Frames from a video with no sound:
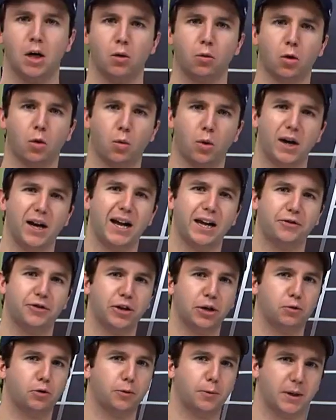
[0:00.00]
Well, what I
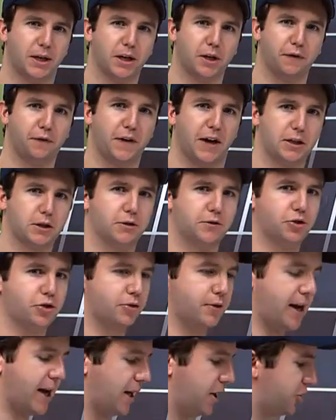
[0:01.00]
think would be an effective
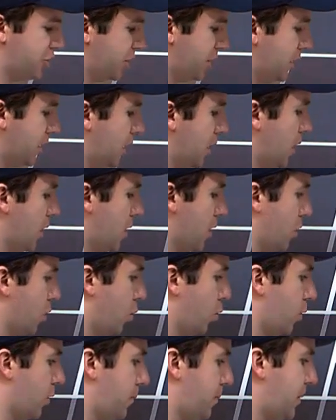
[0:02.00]
strategy
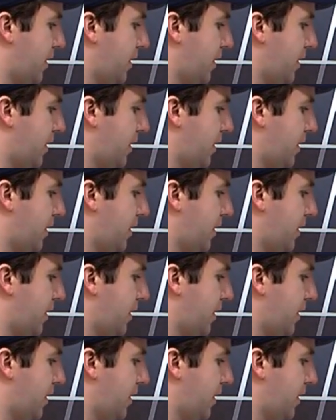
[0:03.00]
would